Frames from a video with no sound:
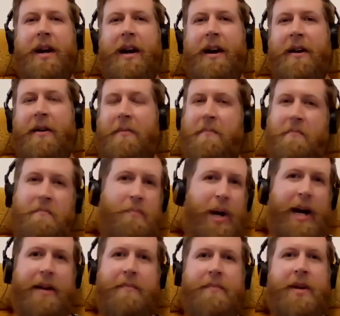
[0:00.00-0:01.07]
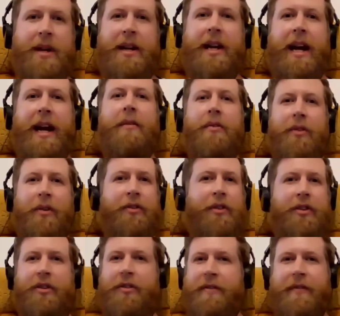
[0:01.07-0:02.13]
Um, but yeah, it was
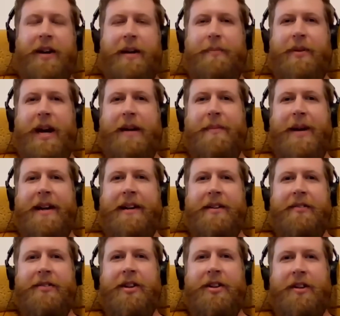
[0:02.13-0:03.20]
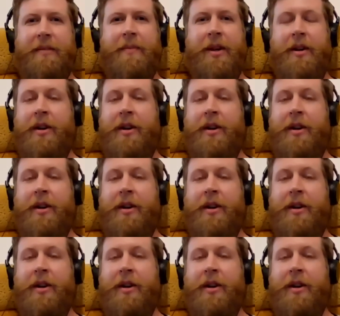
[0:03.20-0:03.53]
also just a very pragmatic decision.